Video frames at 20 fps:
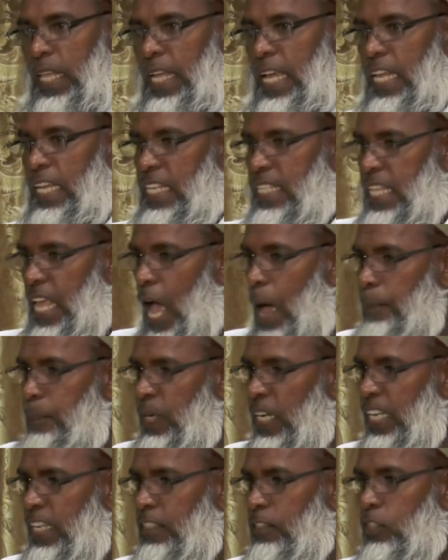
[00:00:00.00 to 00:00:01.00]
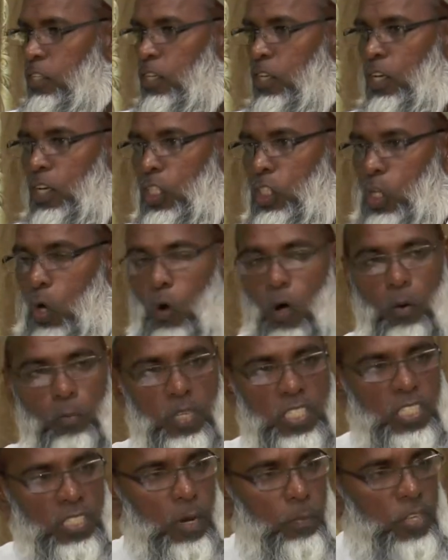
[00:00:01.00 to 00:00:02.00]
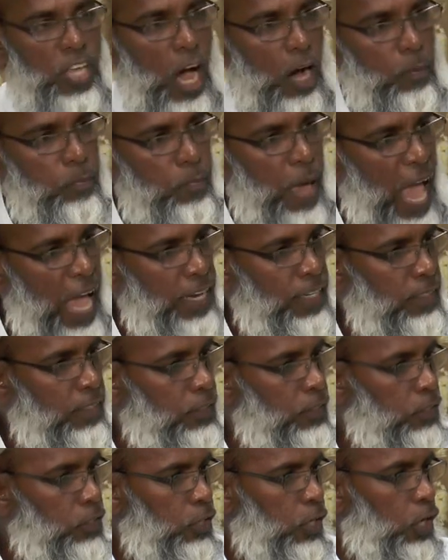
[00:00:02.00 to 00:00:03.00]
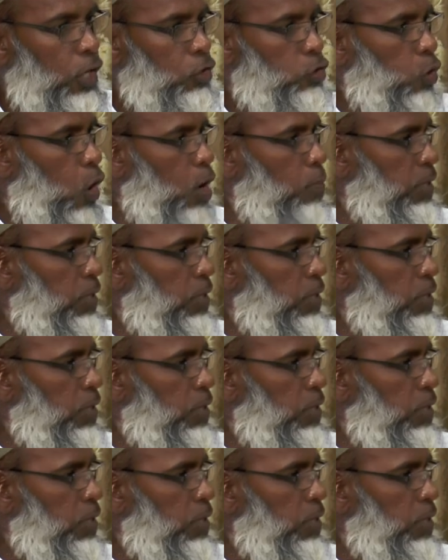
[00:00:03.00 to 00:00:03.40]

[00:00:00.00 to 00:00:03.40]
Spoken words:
It is happening to our Muslim young men, to our